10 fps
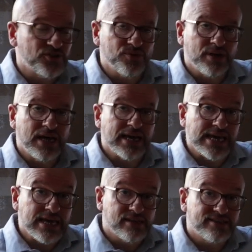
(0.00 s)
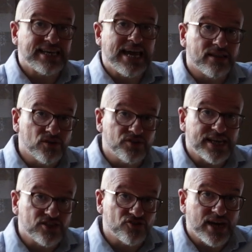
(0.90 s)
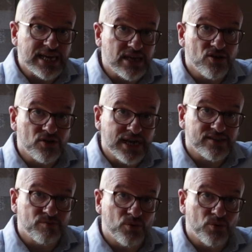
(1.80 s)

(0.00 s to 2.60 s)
to an A to get those extra 8 UCAS